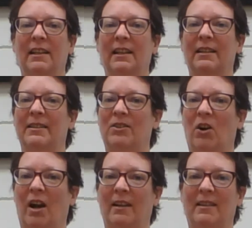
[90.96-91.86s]
in the
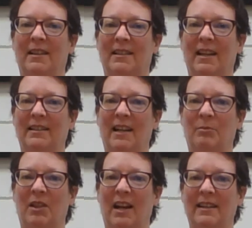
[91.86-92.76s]
song this next
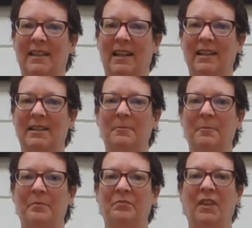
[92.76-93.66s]
time that I sing it,
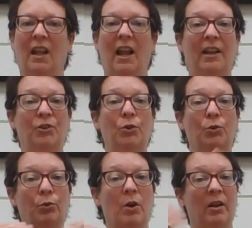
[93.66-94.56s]
and
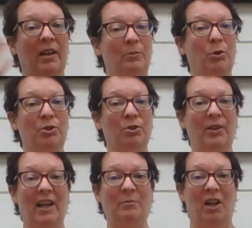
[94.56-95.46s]
you can put
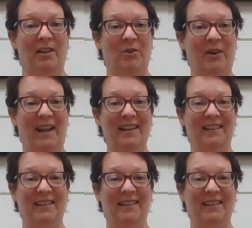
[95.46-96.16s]
your name in, okay?